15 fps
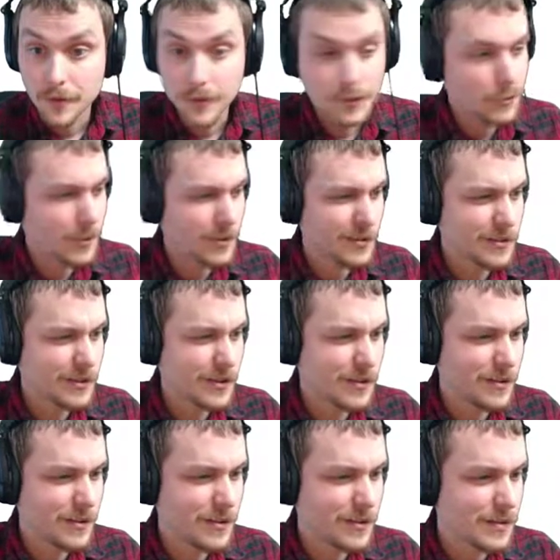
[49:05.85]
URL
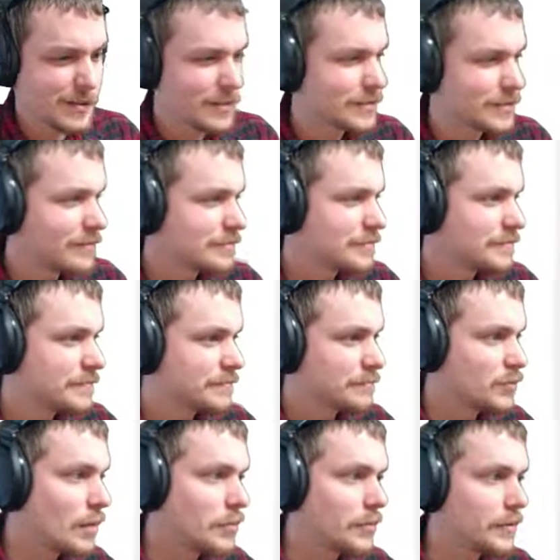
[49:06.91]
encoded.
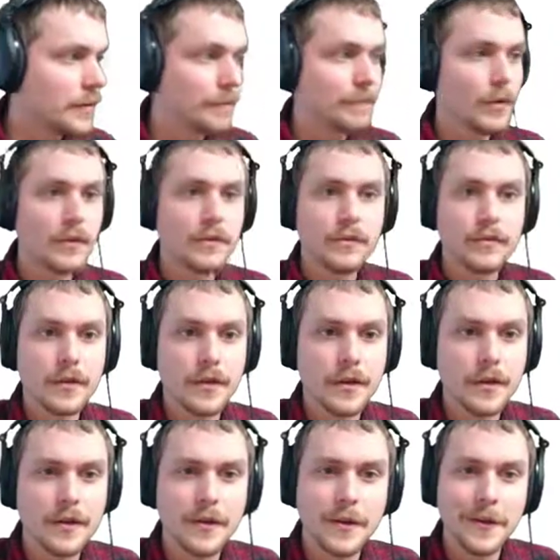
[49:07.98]
Probably. Let's
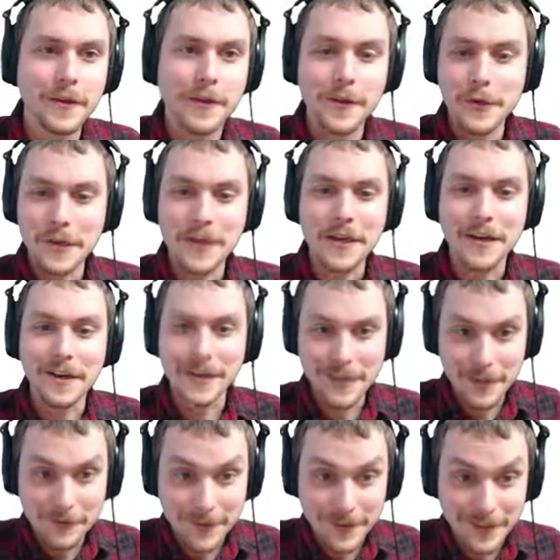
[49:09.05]
uh, get an
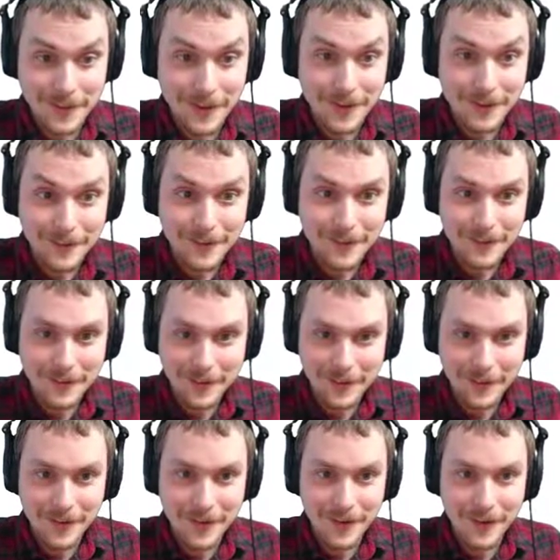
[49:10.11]
idea if I did that
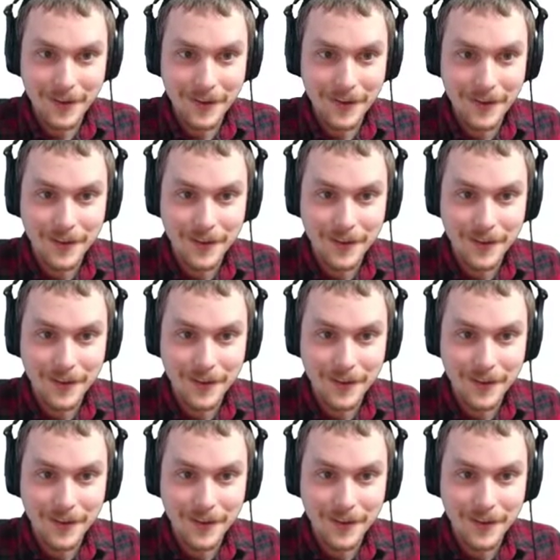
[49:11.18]
and uh,